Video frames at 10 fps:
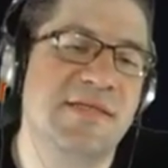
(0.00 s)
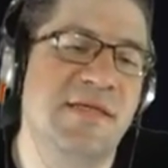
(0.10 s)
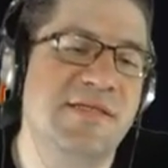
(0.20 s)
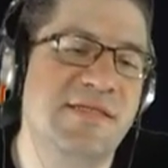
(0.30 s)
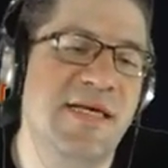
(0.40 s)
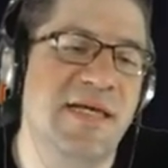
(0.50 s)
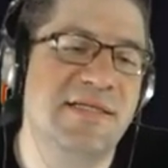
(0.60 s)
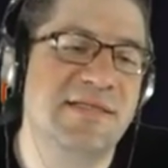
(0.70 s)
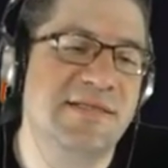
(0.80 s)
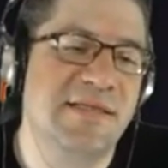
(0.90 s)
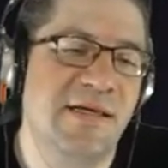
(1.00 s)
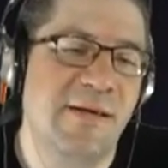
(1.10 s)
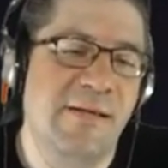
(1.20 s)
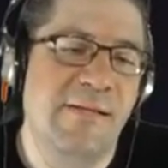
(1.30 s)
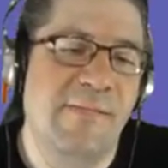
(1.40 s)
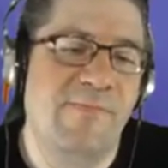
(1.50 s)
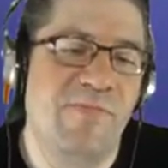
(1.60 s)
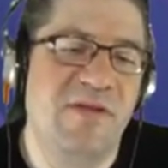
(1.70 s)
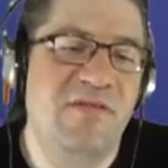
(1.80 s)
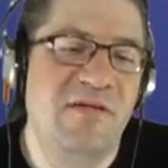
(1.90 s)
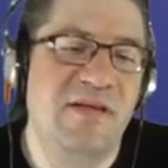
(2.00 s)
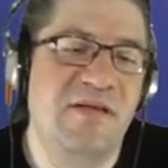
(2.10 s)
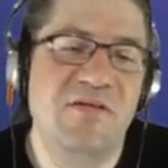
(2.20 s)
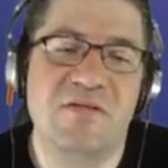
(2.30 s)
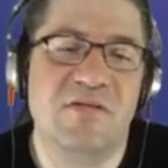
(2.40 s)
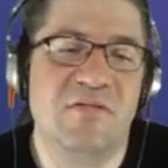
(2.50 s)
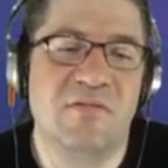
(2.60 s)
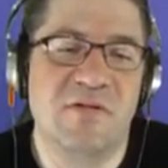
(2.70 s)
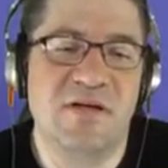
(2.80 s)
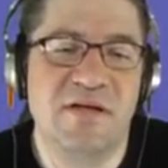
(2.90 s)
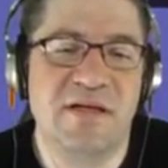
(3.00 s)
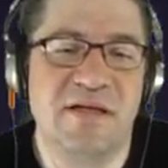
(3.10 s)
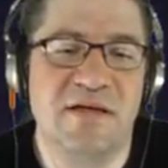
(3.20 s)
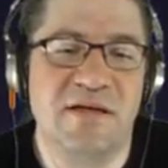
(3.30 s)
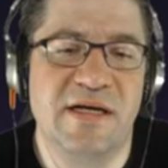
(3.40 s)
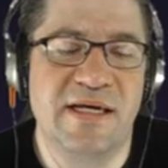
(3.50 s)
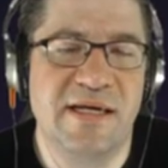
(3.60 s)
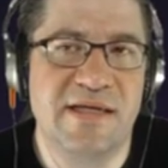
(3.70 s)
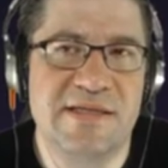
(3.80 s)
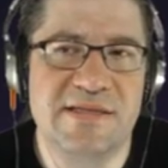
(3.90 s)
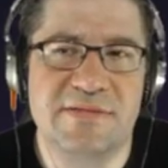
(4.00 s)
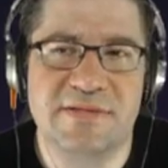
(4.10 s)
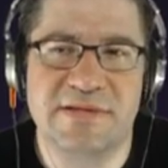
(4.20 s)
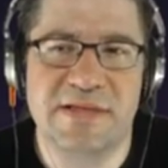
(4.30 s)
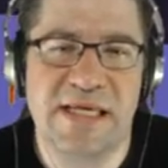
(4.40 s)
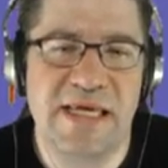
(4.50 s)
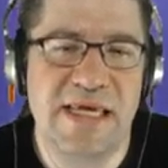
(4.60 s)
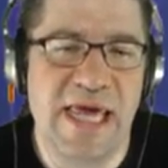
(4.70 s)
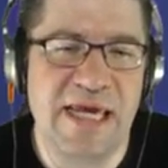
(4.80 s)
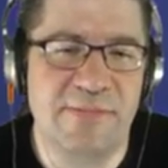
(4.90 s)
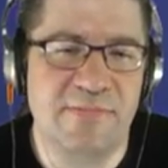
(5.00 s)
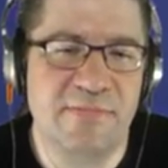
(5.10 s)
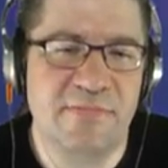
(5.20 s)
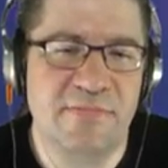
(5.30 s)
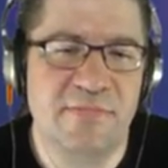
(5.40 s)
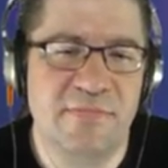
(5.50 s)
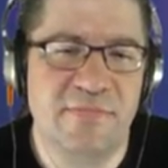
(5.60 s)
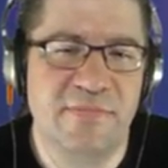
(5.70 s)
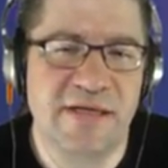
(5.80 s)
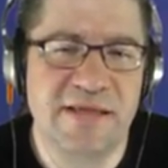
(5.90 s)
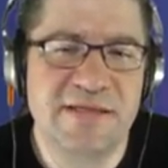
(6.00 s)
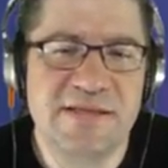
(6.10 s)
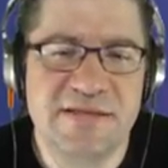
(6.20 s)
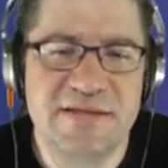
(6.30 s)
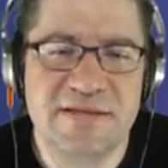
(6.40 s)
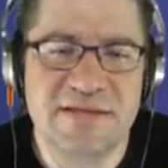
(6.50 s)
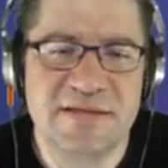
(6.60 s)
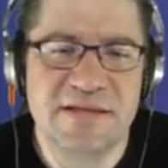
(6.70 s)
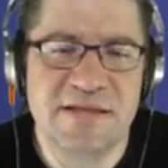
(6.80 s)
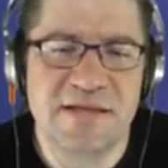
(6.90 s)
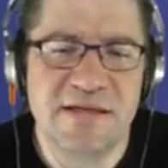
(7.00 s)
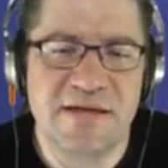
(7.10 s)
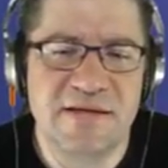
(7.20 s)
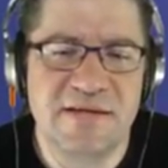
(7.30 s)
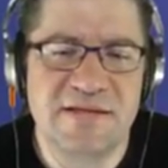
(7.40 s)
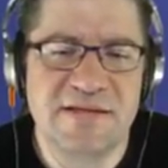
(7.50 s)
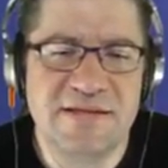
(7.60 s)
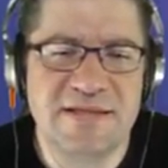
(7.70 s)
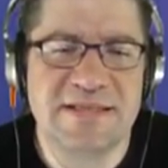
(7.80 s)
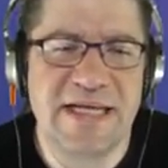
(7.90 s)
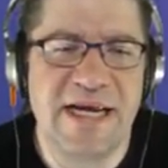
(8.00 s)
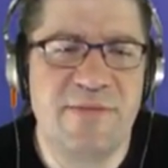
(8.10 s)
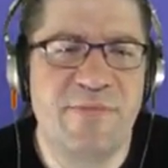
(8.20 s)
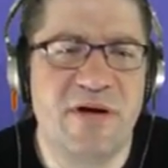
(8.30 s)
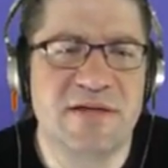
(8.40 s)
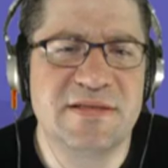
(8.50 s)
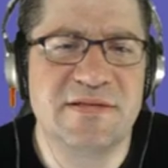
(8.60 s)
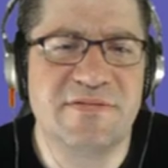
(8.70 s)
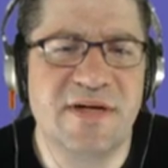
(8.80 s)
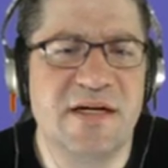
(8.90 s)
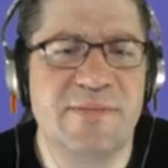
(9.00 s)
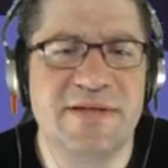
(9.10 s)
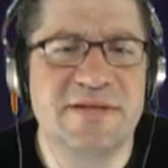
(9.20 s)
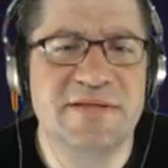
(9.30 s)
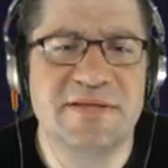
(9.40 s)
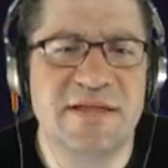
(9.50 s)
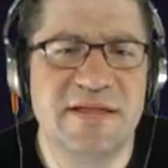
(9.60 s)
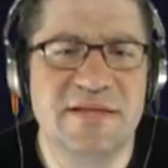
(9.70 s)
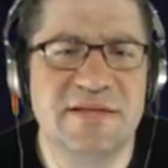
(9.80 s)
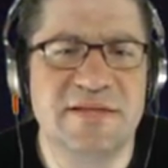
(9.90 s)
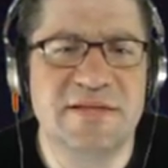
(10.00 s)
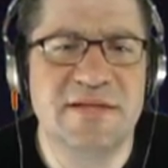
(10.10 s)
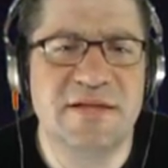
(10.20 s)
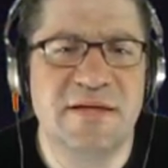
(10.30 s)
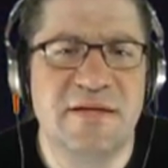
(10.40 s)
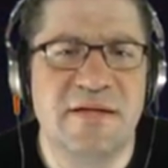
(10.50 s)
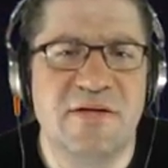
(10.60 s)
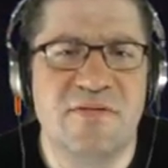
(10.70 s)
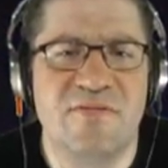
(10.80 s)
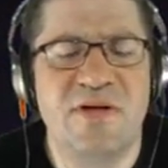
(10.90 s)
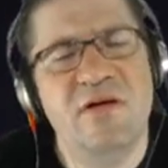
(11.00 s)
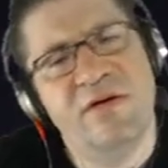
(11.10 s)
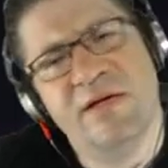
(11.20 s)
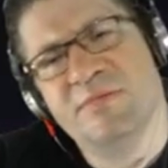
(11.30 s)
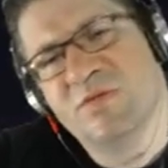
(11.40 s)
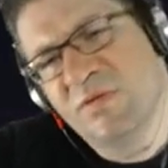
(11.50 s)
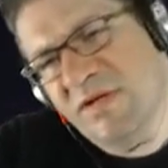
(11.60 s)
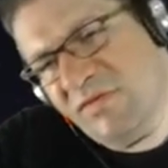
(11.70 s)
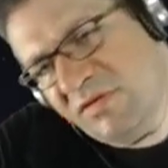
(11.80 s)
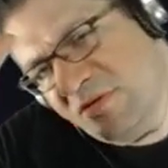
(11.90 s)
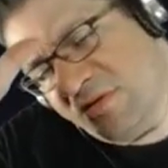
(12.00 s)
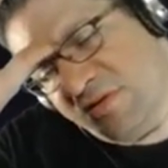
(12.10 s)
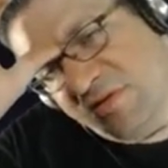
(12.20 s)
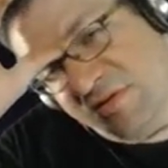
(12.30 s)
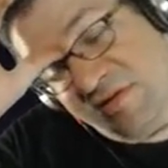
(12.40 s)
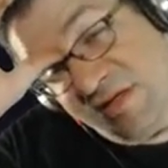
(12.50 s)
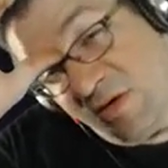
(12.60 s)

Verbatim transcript: not just that. It's... This isn't really a kid's game. Like, this is a sandbox environment, and video games were never, like,